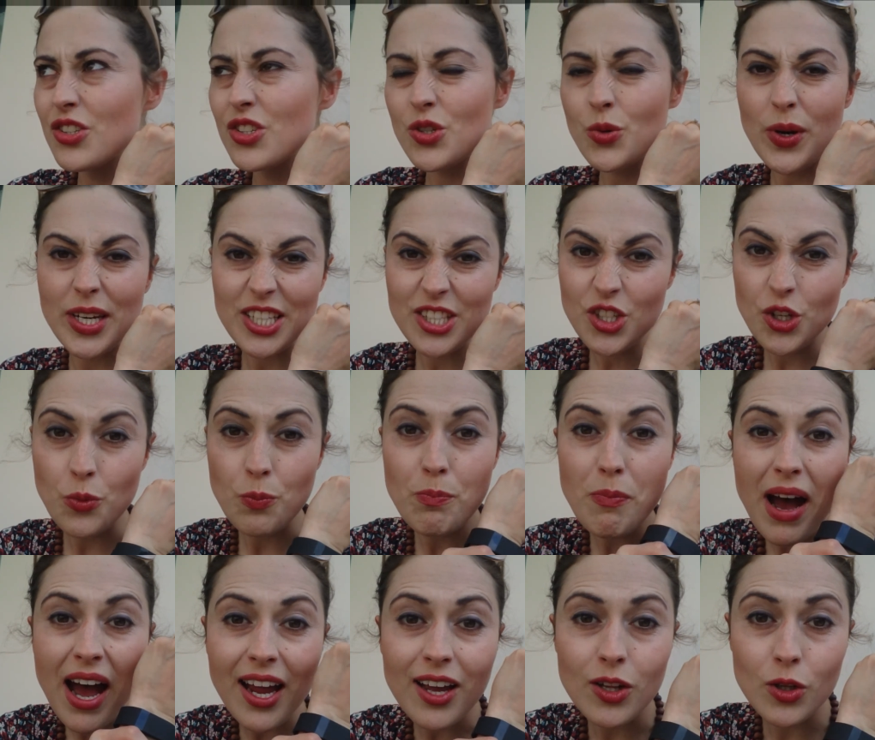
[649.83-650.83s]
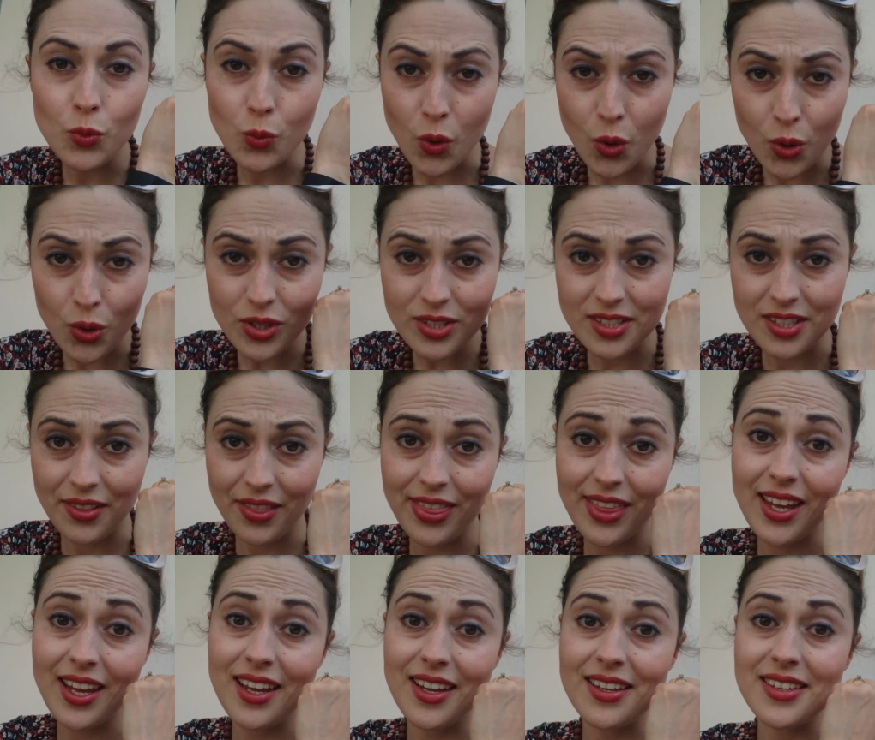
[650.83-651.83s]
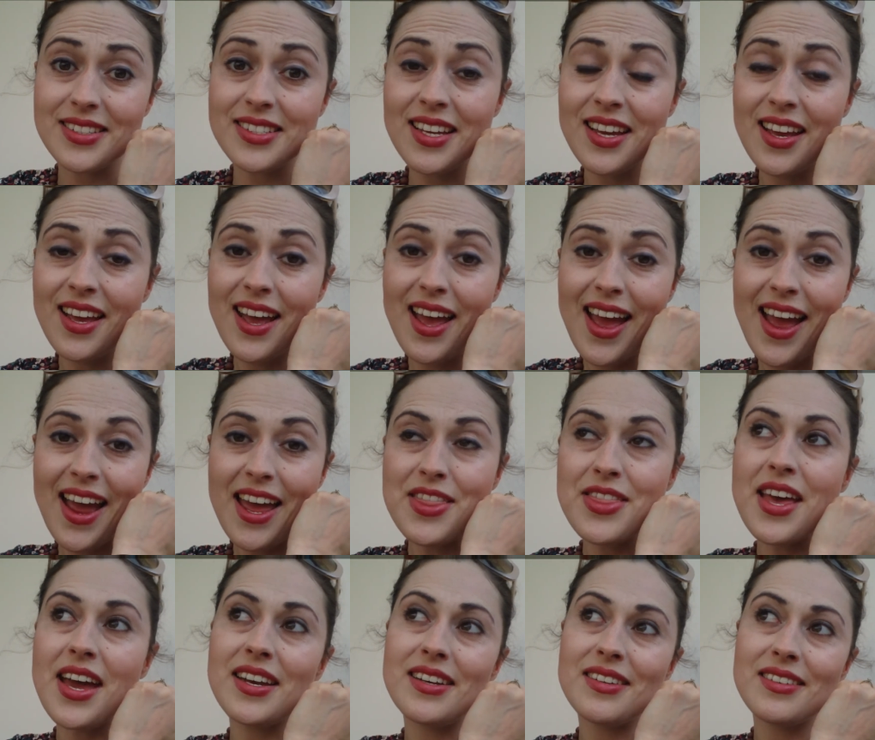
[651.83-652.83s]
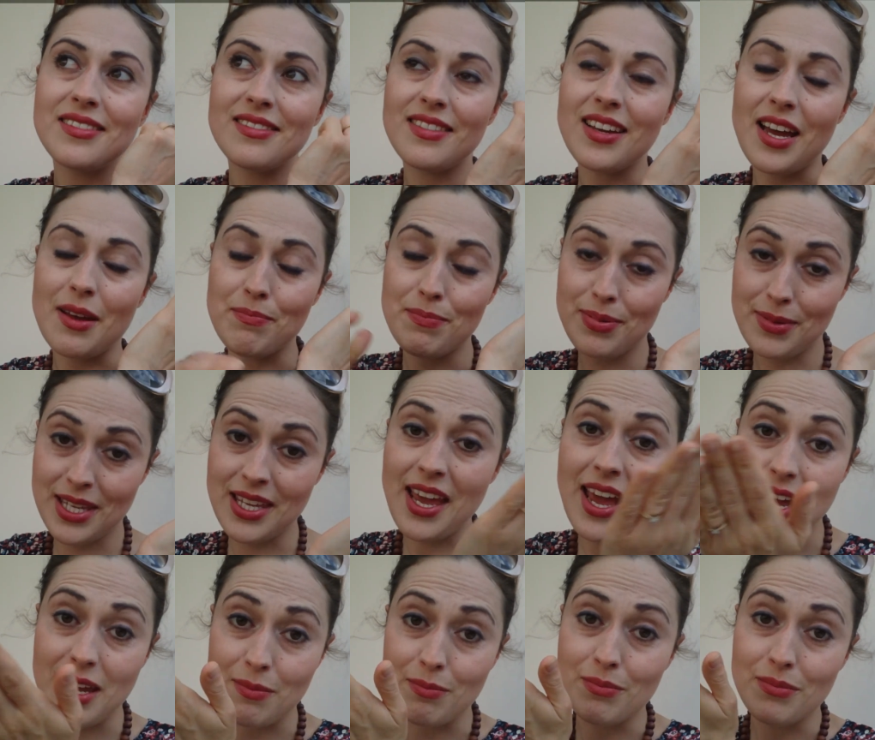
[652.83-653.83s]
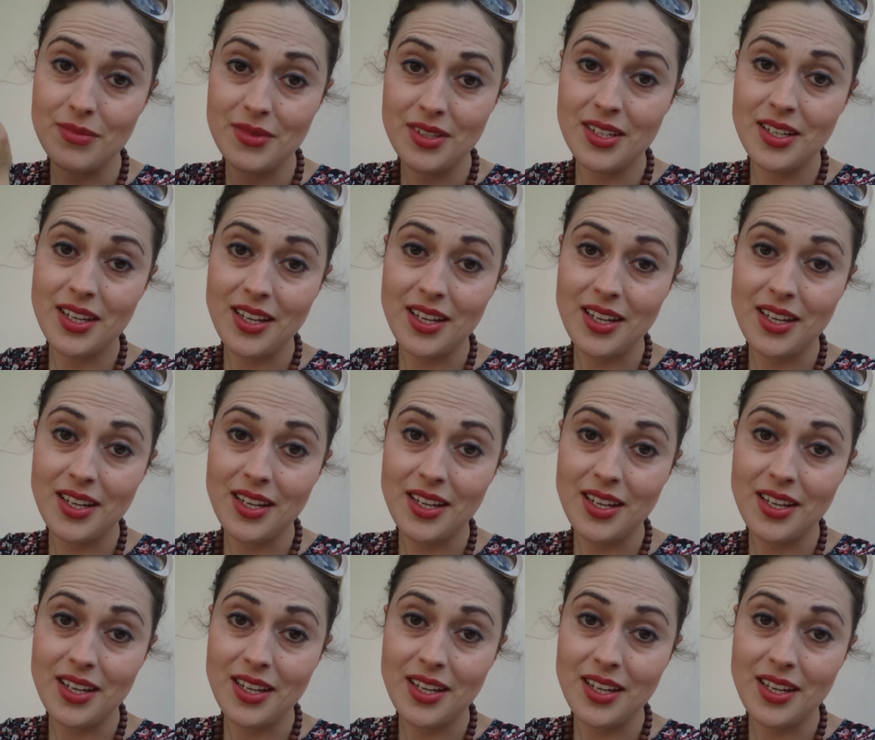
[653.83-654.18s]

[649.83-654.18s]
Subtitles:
22-mile walks and things, and then I became